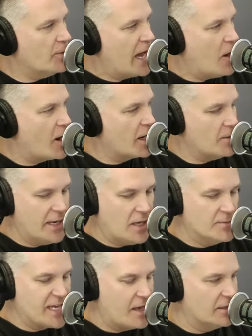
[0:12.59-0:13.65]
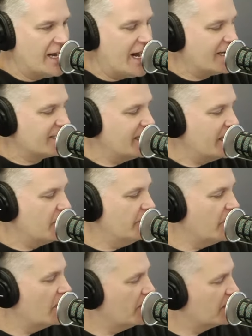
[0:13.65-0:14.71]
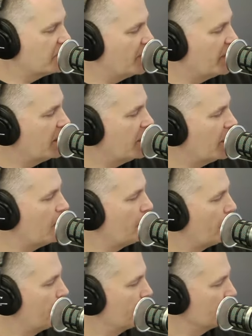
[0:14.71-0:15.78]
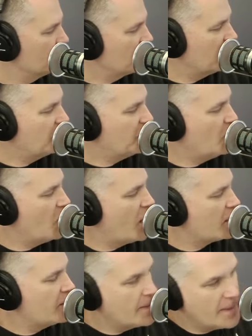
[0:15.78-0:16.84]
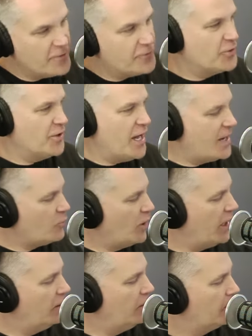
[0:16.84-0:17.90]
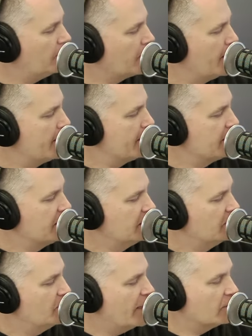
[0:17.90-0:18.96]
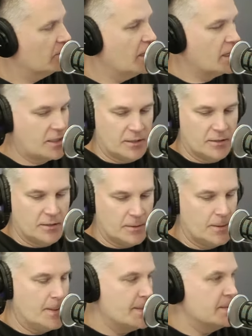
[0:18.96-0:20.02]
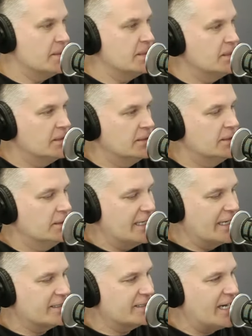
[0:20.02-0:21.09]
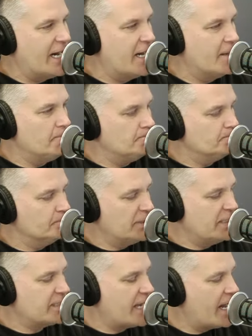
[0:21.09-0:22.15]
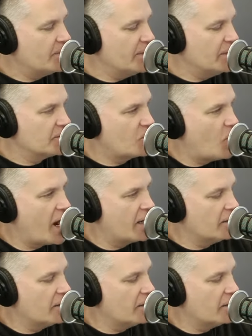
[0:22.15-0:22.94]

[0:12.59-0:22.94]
How are you? My name's Alan Cox. Thank you very much for being here. If you are, if you're not, well, better luck next time. Please say hi to Bill Squire.